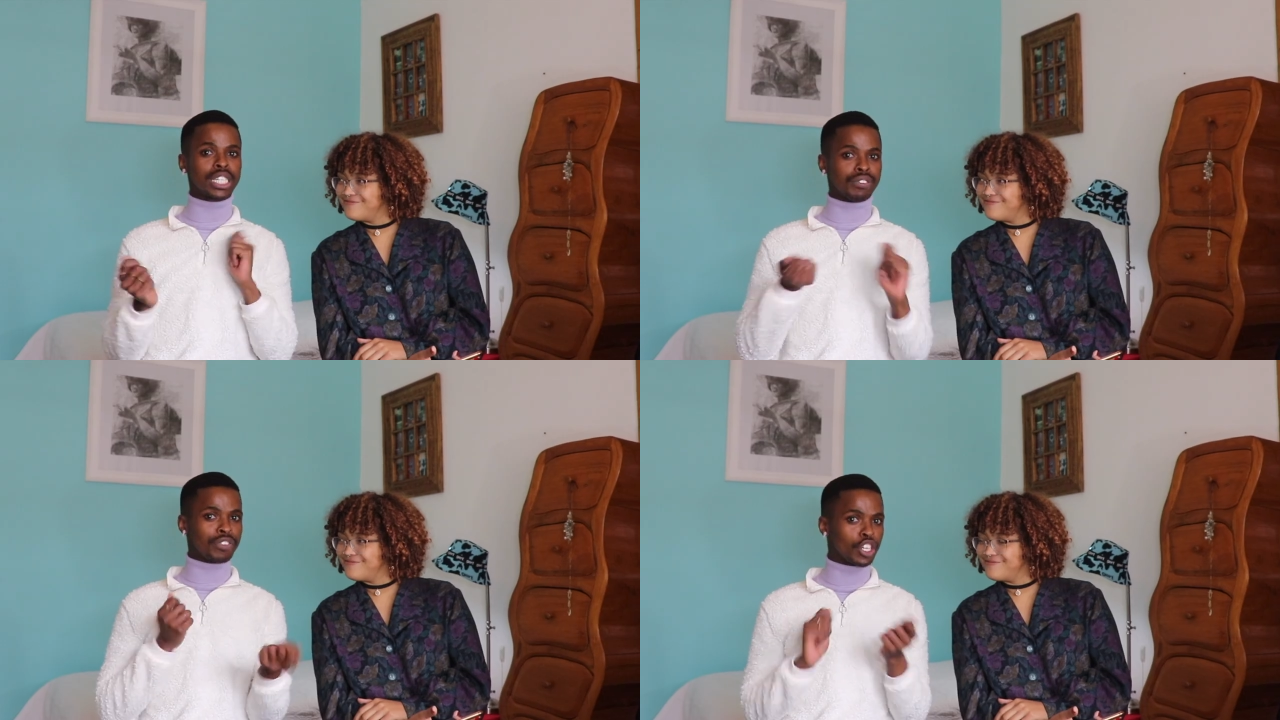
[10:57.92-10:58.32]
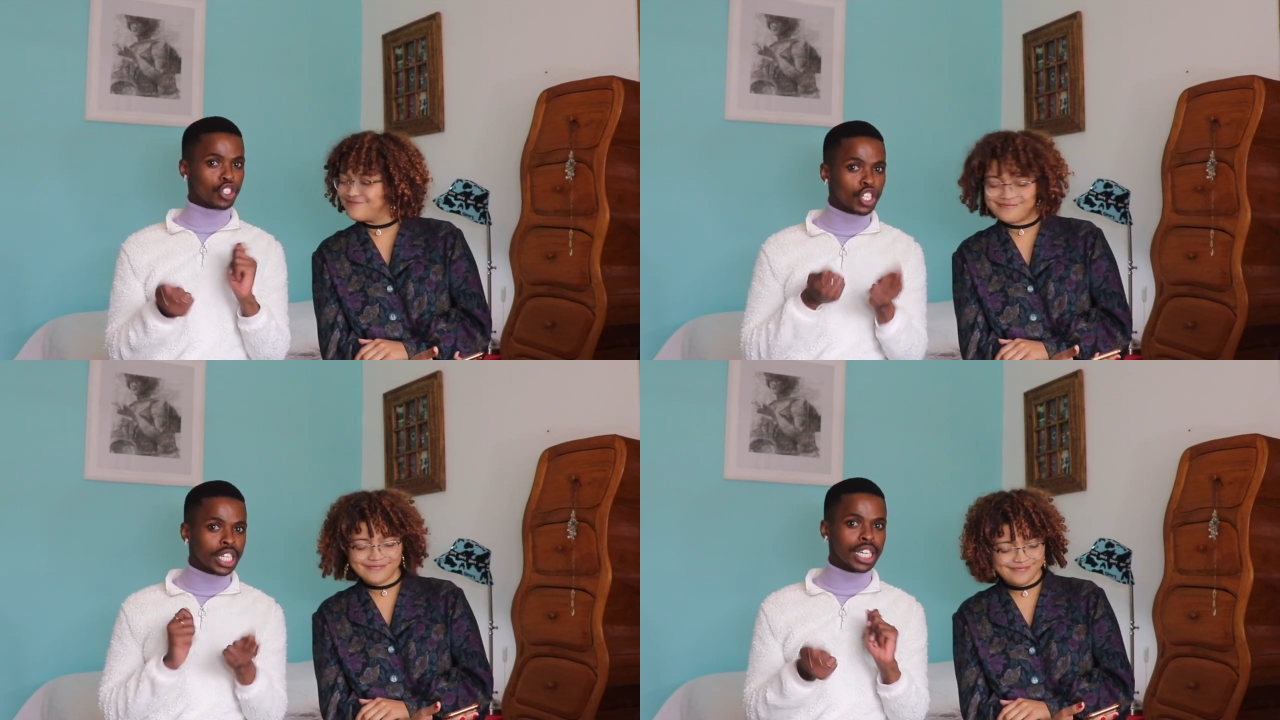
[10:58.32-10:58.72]

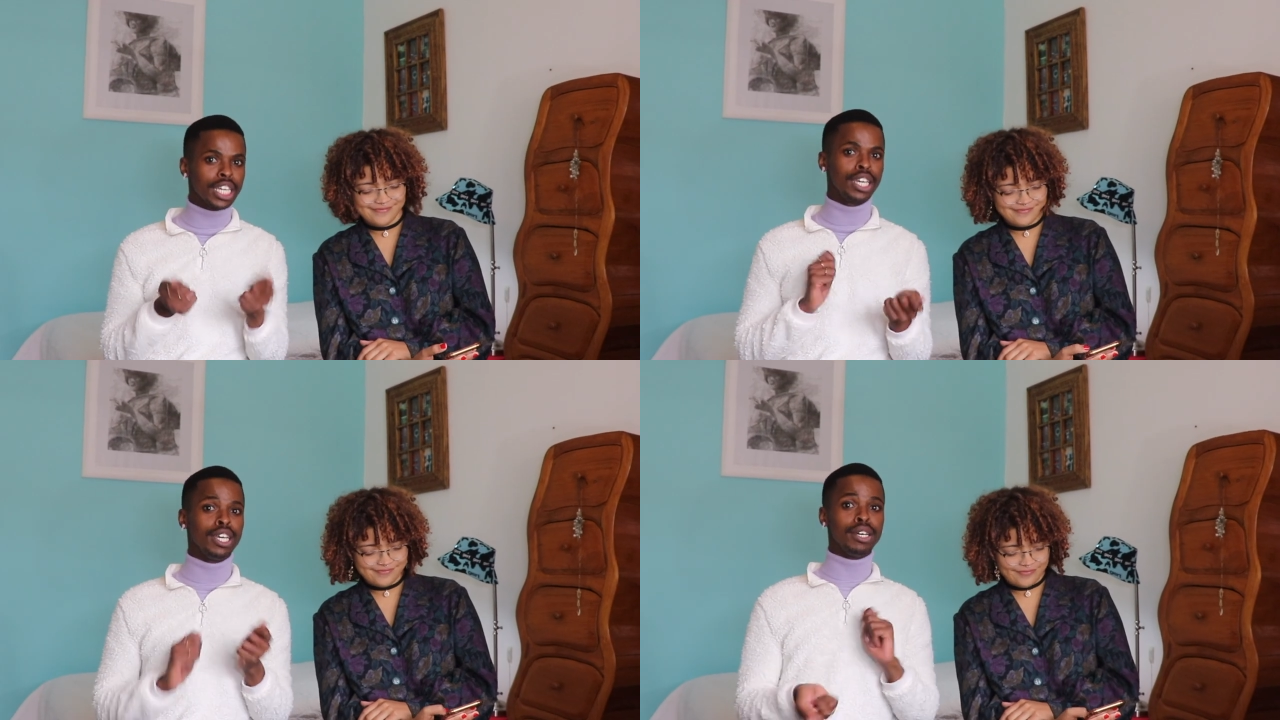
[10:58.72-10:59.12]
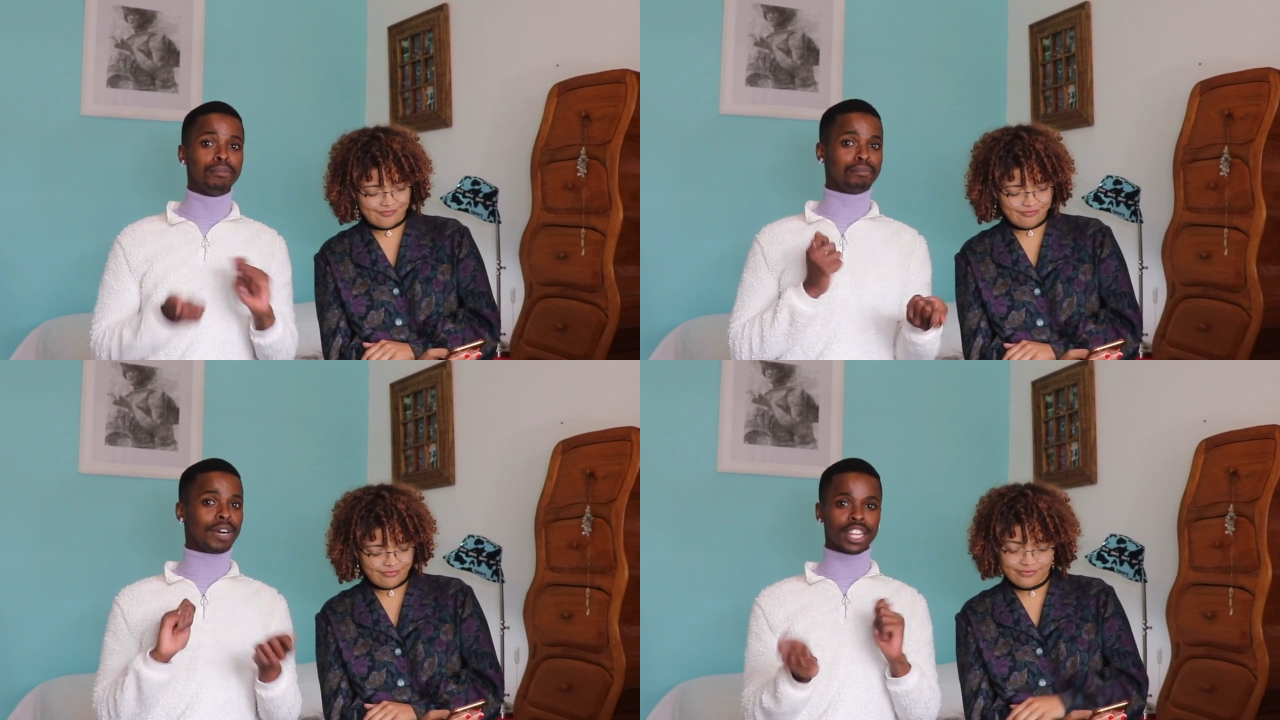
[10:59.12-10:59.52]
Speaker 1: eventually,
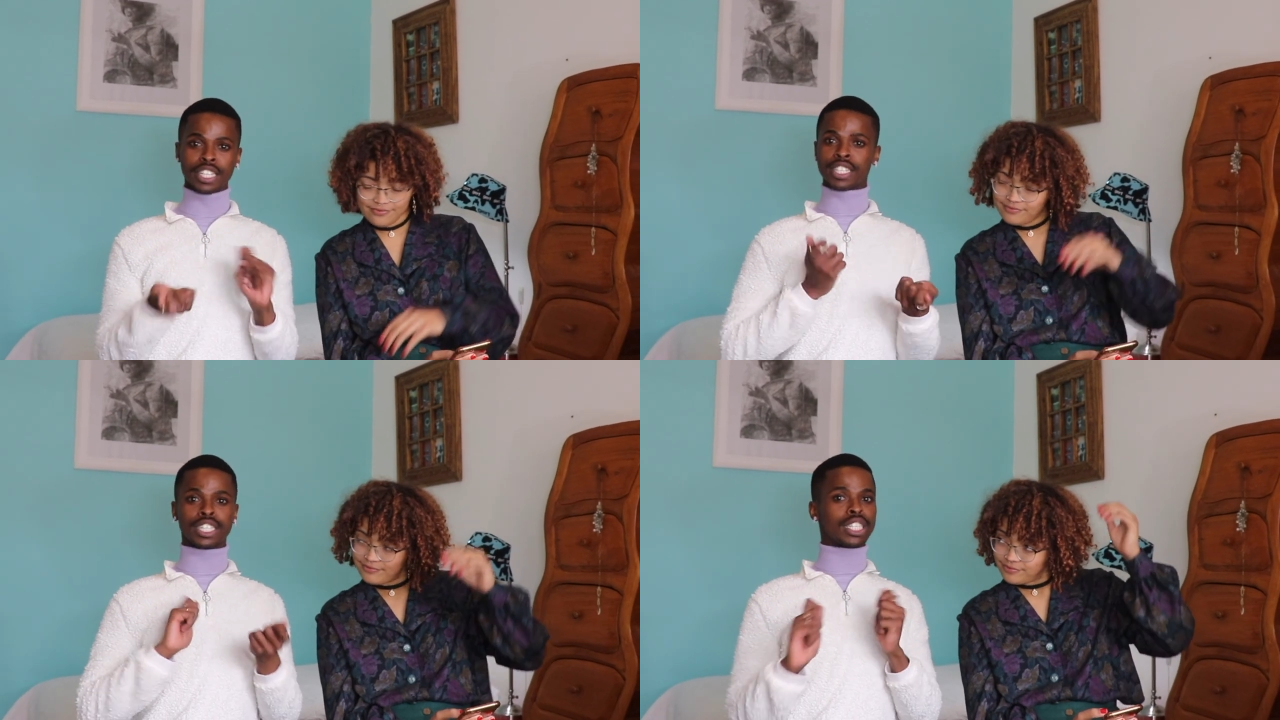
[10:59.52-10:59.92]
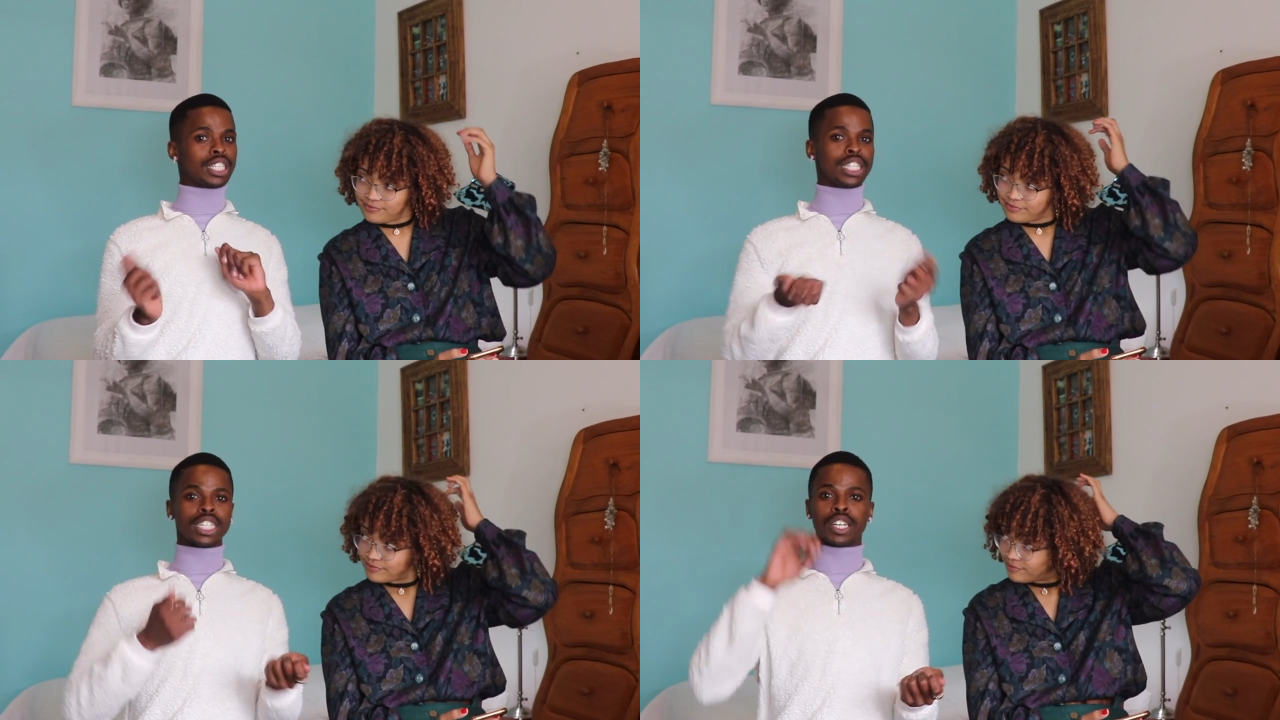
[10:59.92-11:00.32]
mother's gonna
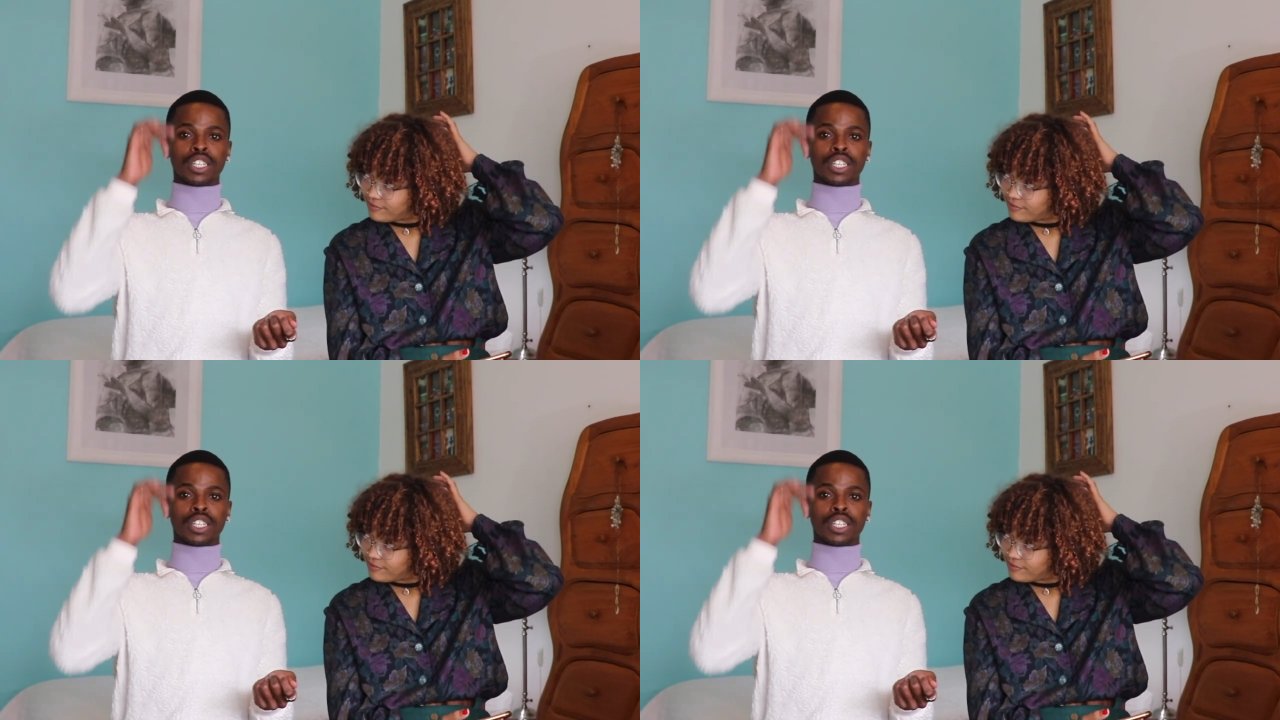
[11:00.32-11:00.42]
sit down